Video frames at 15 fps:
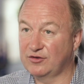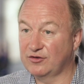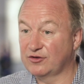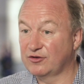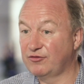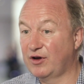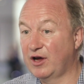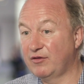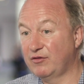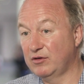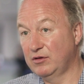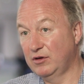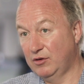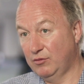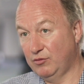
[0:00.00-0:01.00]
the survival
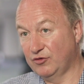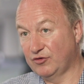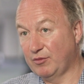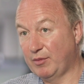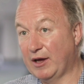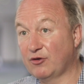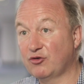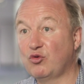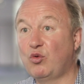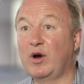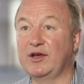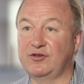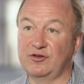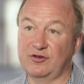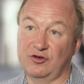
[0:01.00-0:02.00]
was about
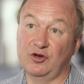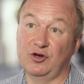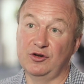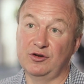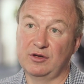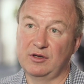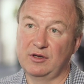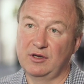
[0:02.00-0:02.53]
twice as good.